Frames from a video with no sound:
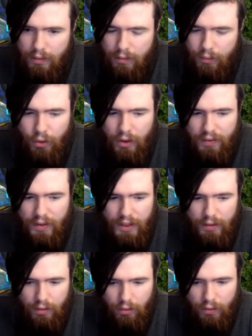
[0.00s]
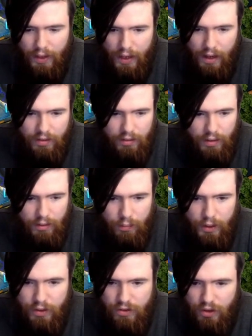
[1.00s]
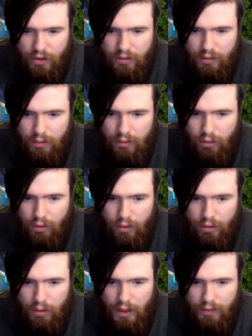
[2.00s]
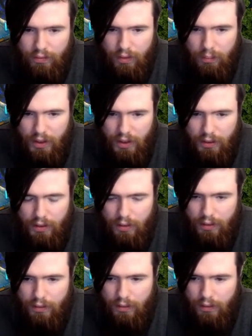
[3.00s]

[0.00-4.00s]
We don't even need to do that actually. We can just do it from here.